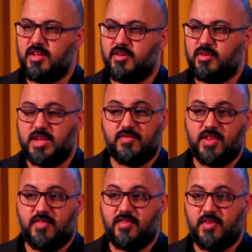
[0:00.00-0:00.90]
or even
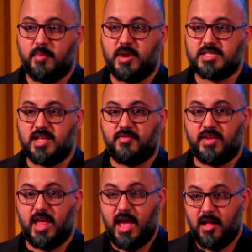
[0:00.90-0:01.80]
if I find myself
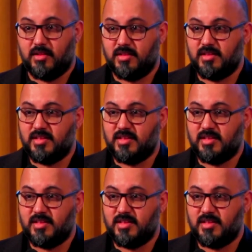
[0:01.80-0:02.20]
in hell,